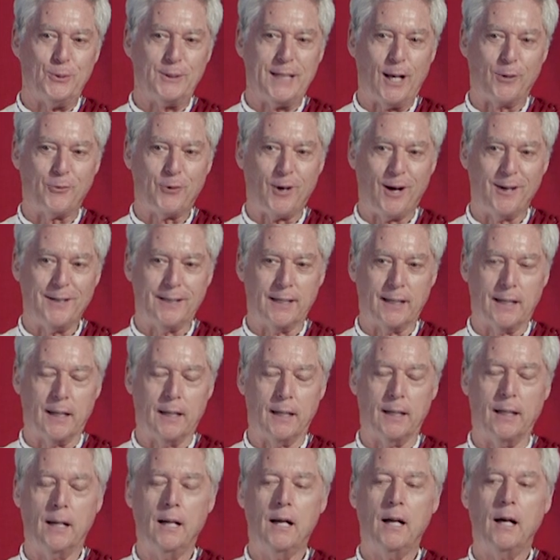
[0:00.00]

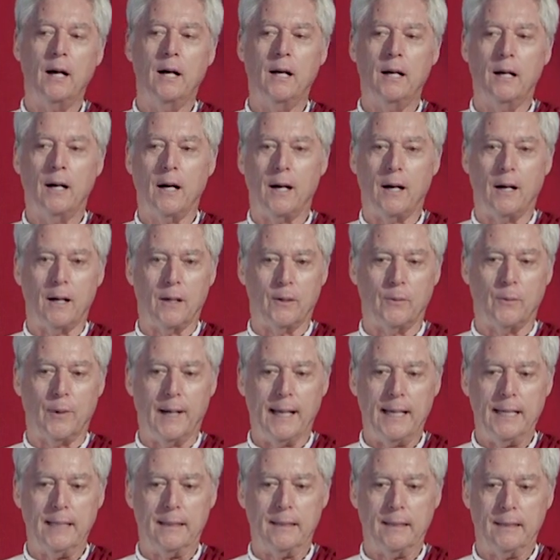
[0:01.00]
Sautrantika. All
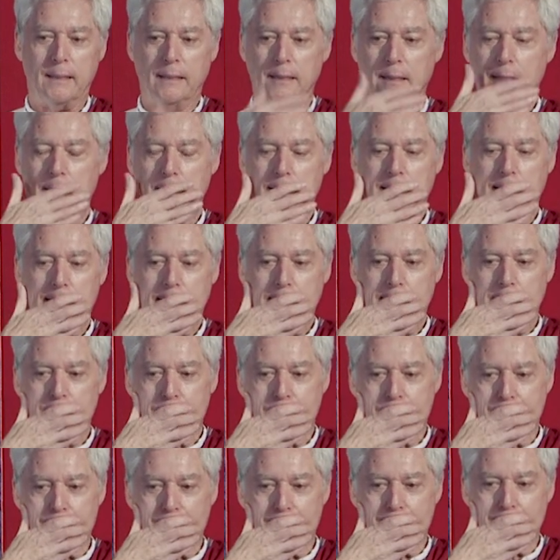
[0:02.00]
right.
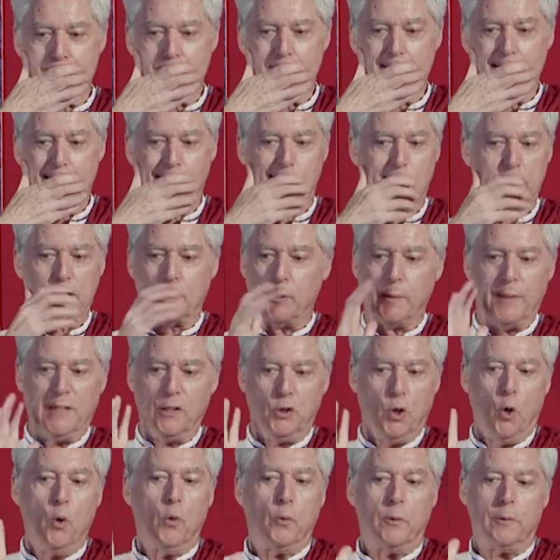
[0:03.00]
Actually, we
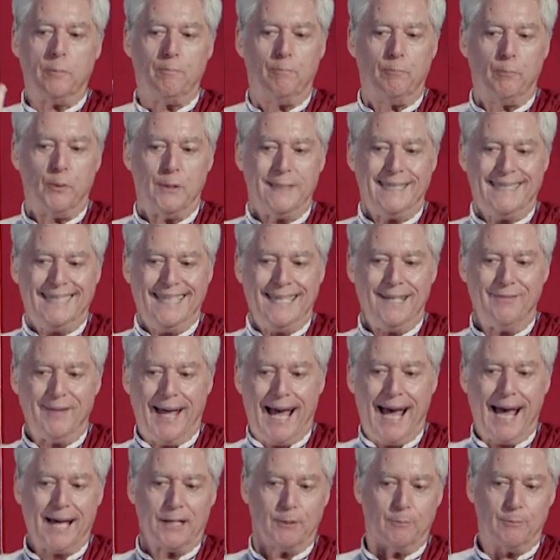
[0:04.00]
don't perceive
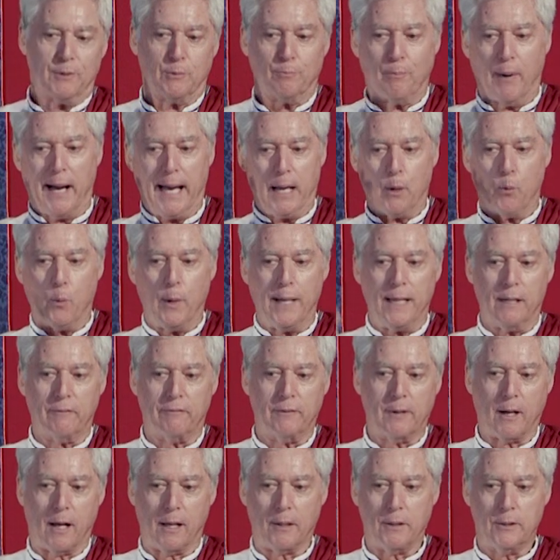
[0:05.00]
atoms by way of
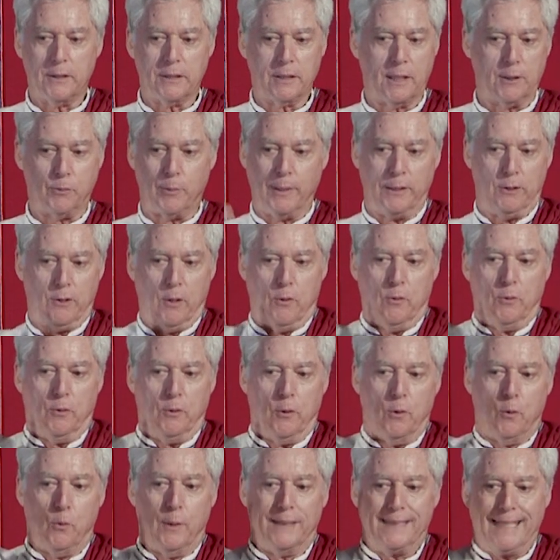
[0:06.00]
colors because we don't
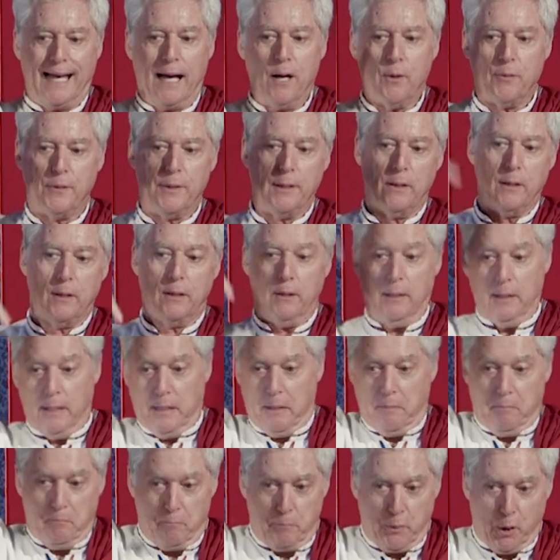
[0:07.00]
know what's out there
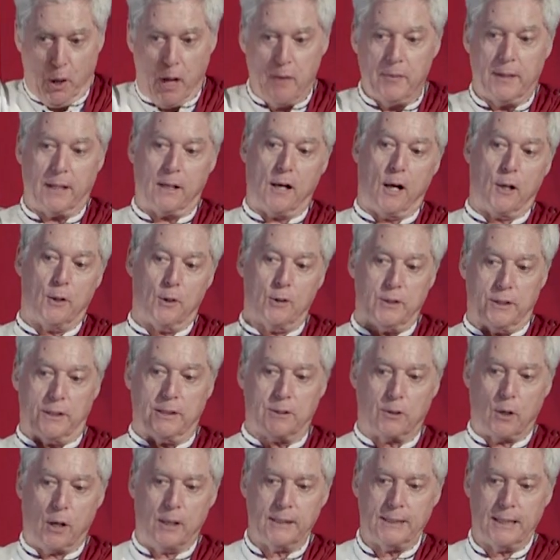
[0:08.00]
beyond the colors
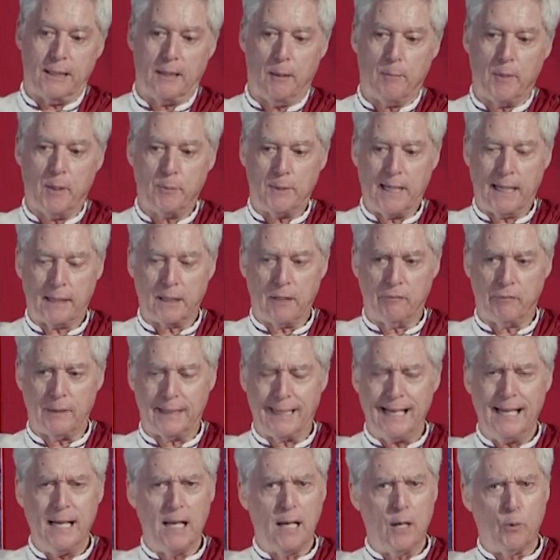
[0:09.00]
that's causing them objectively,
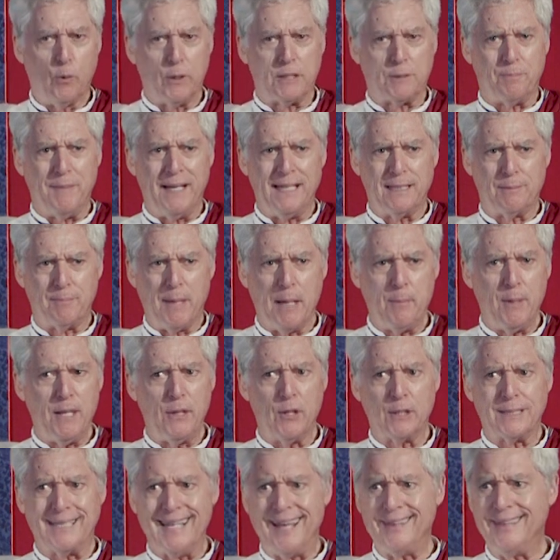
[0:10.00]
which means maybe
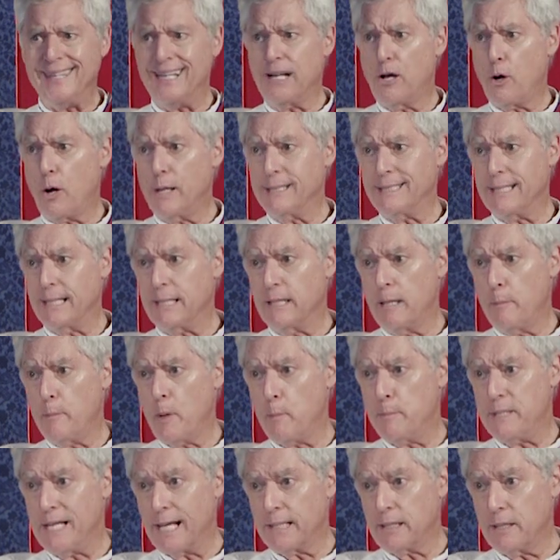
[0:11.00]
there's nothing causing them
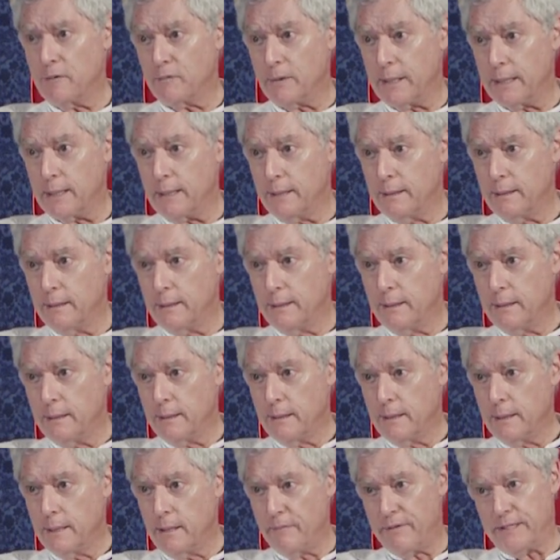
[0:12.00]
objectively.
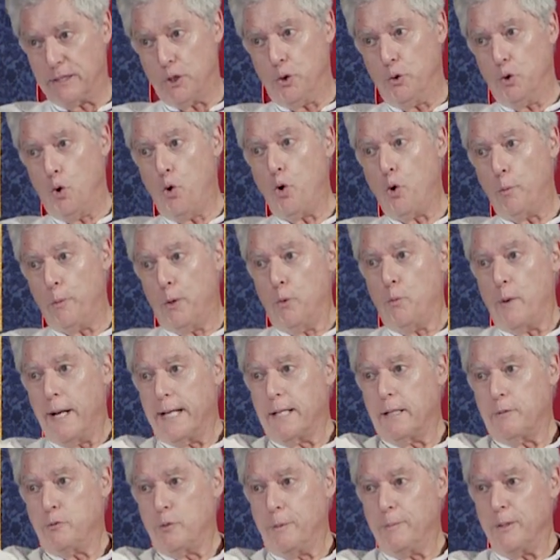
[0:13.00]
If it's unknowable, why
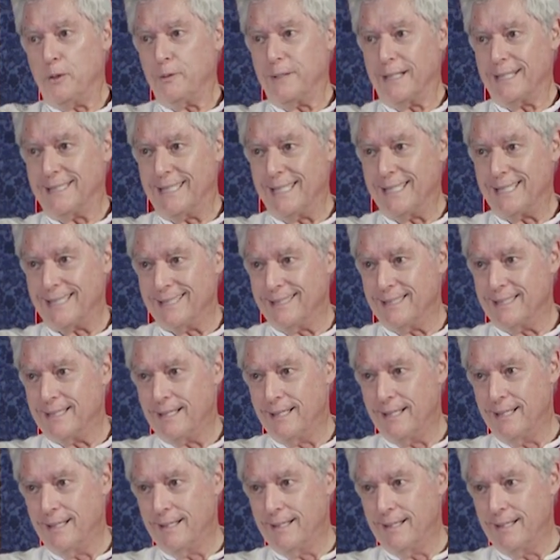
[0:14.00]
attribute existence